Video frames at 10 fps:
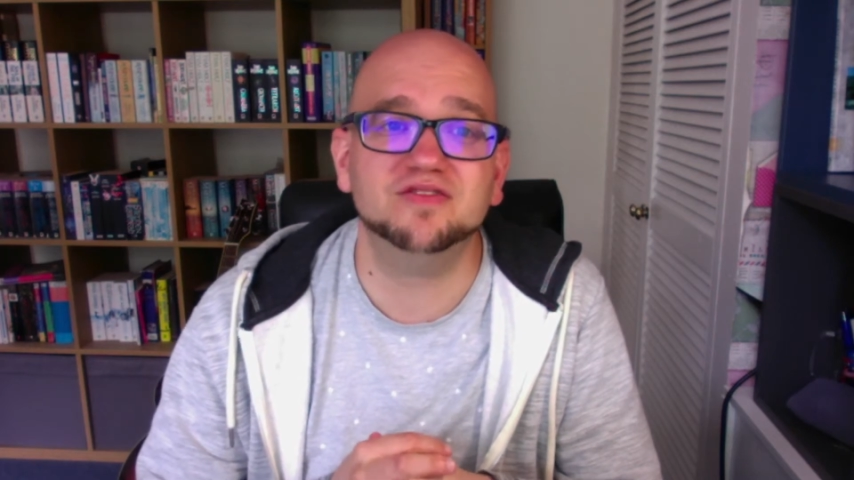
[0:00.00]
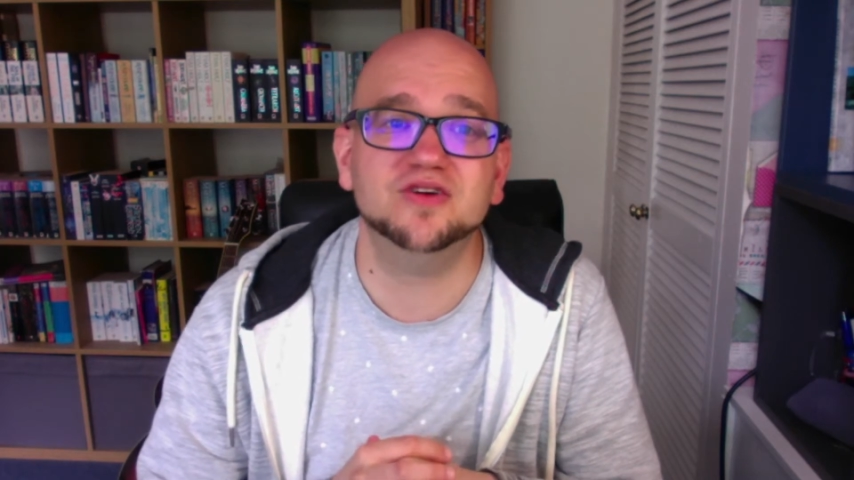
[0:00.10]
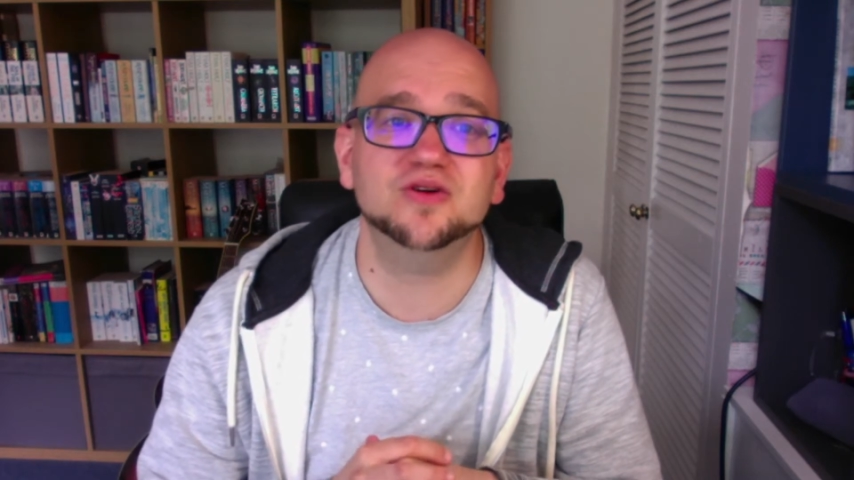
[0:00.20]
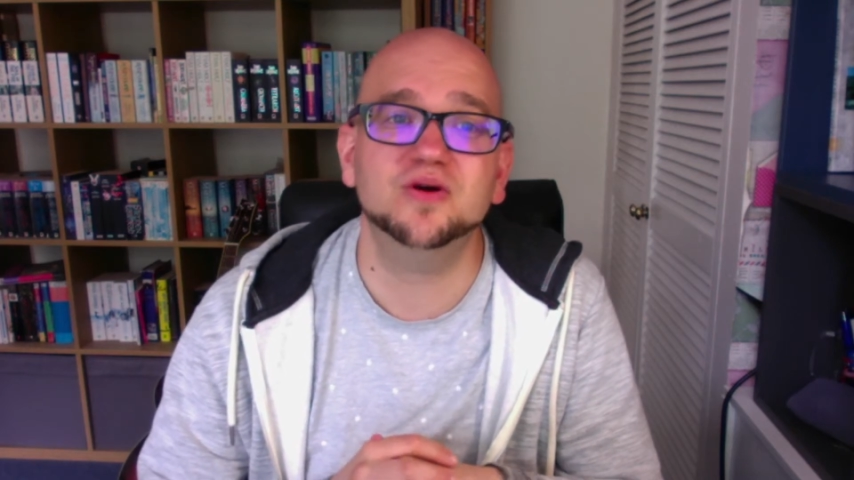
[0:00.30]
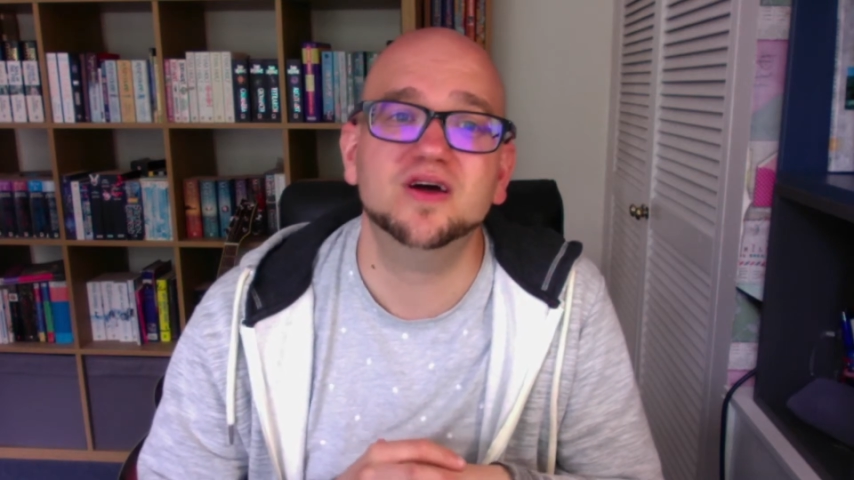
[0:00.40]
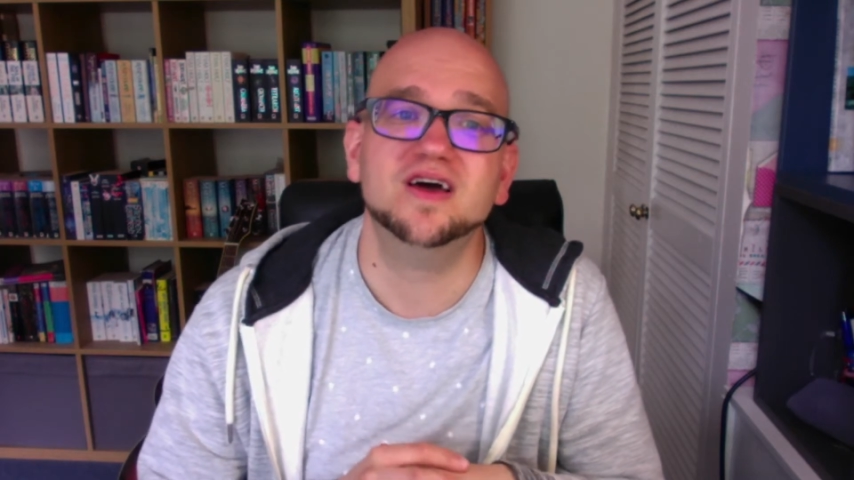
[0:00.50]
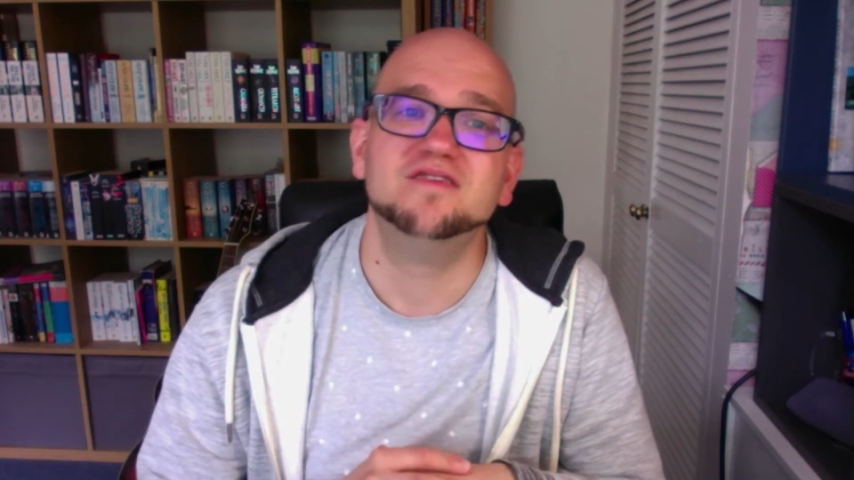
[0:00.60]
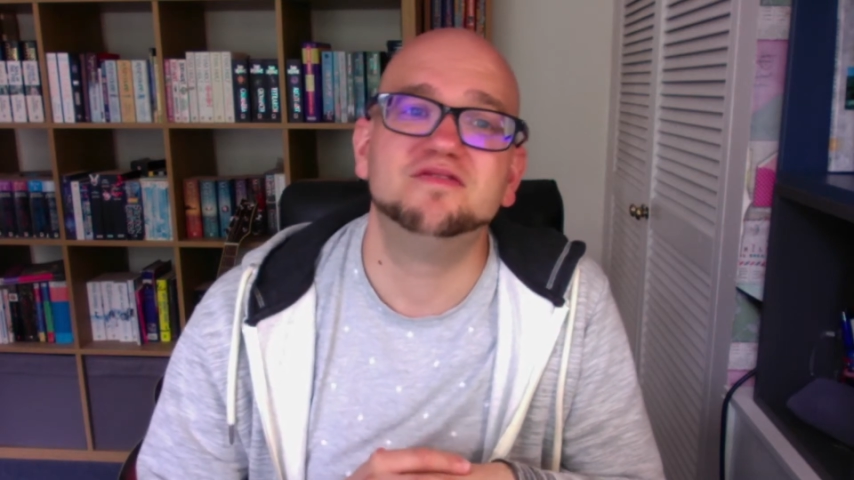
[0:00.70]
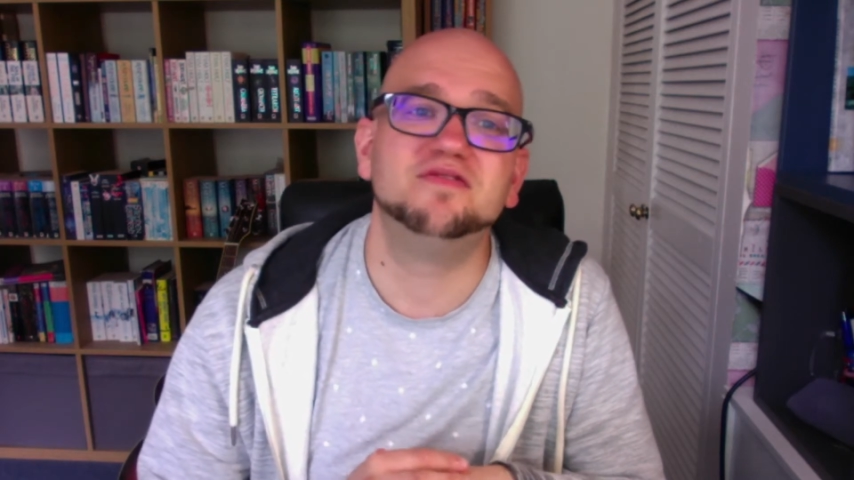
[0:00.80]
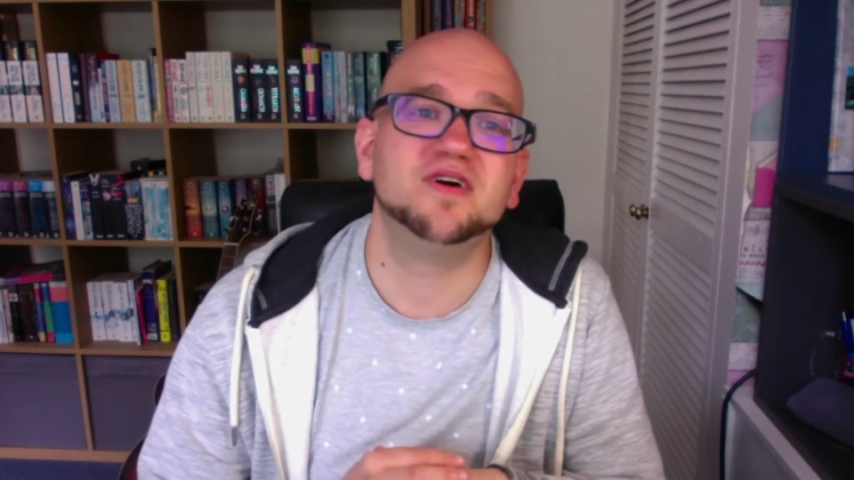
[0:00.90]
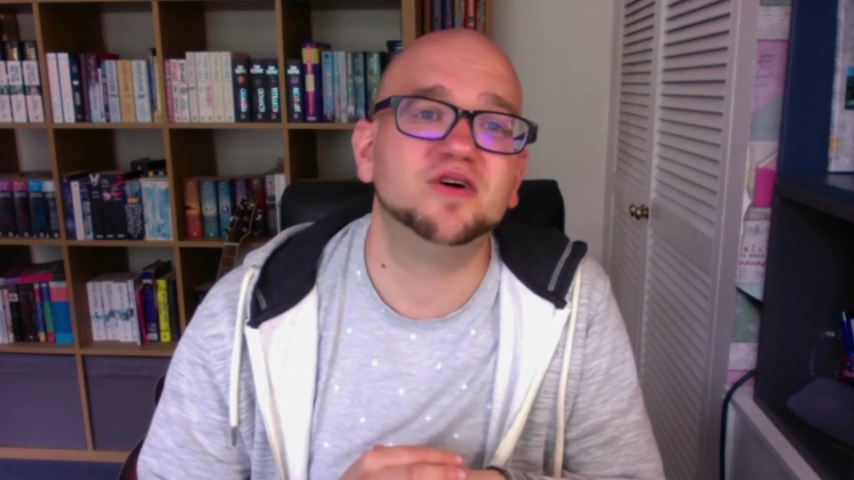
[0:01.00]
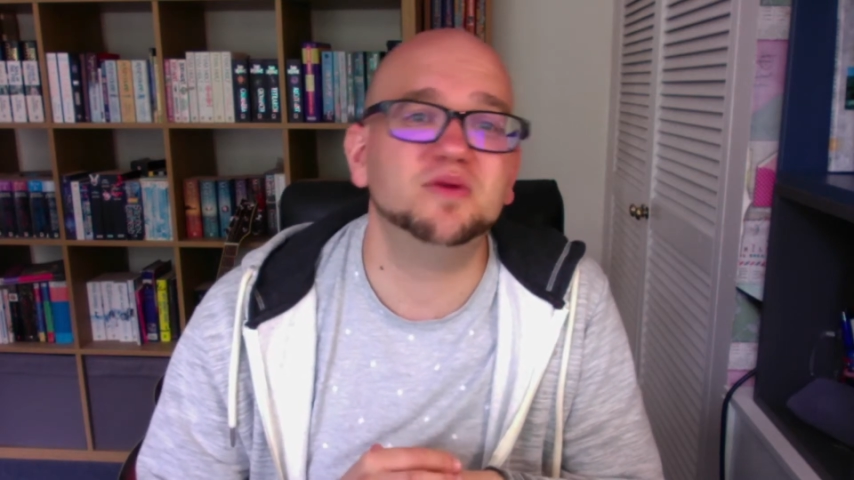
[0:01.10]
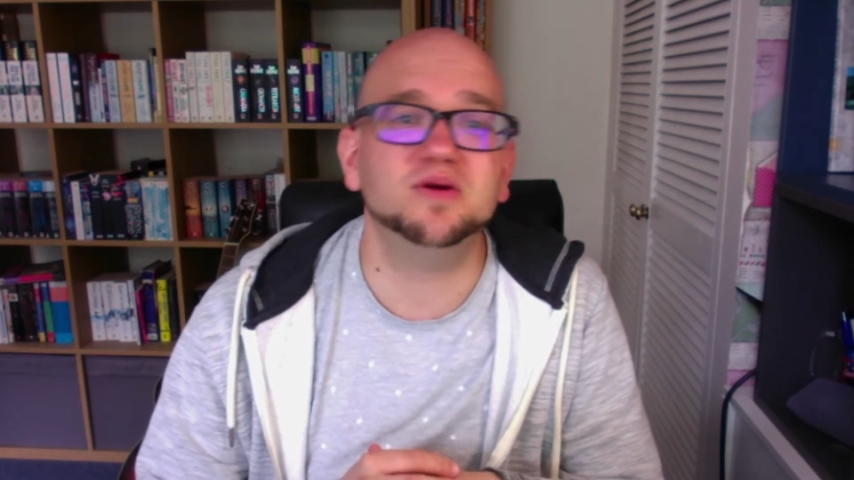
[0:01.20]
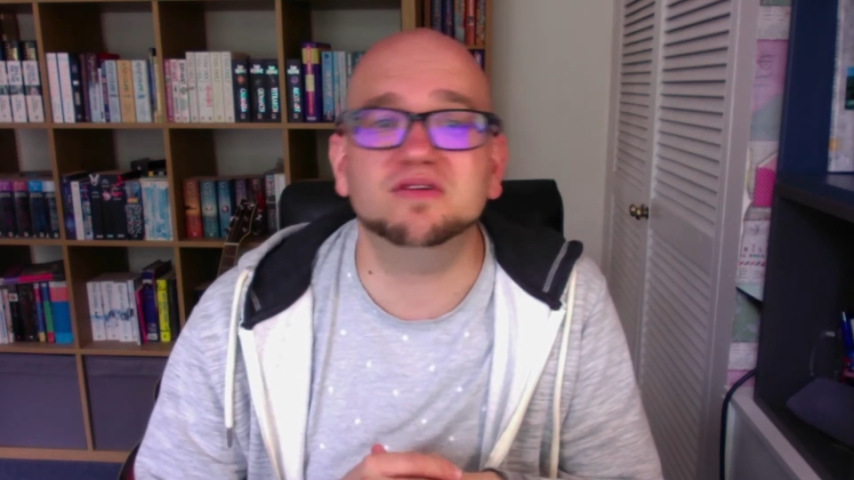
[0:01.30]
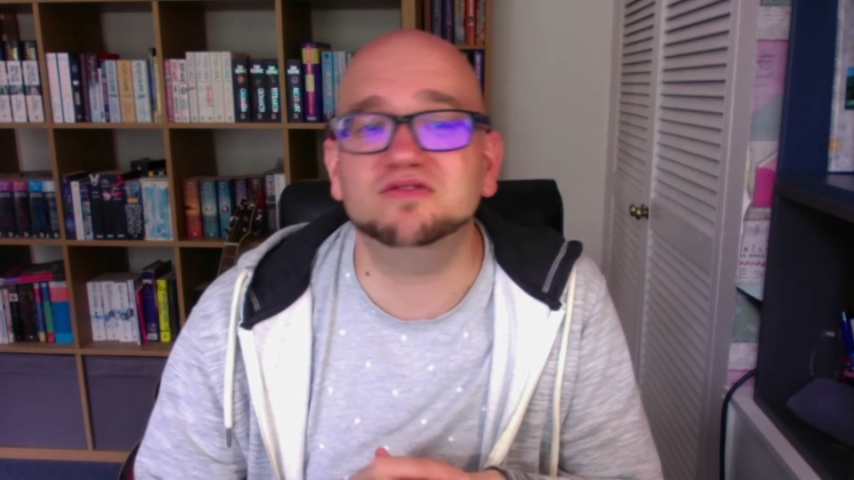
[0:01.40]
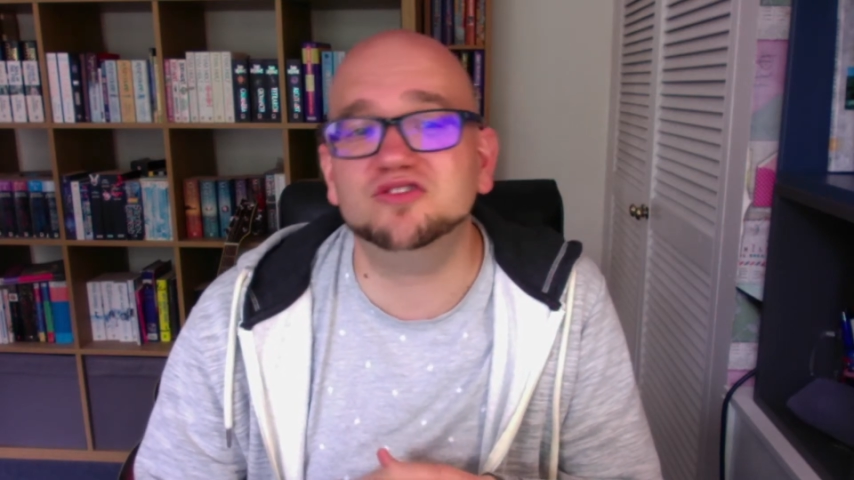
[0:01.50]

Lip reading: You fill me with